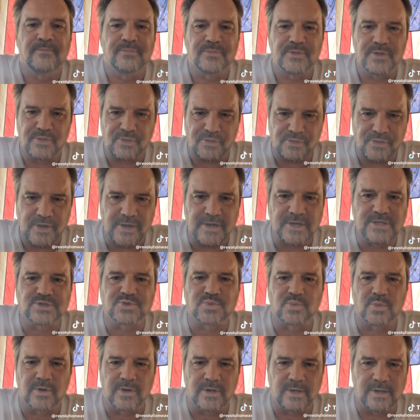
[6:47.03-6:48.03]
the
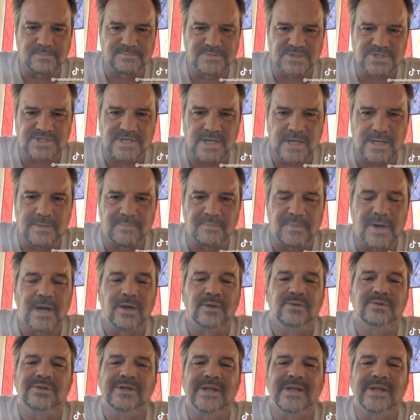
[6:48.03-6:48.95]
things we're upset about.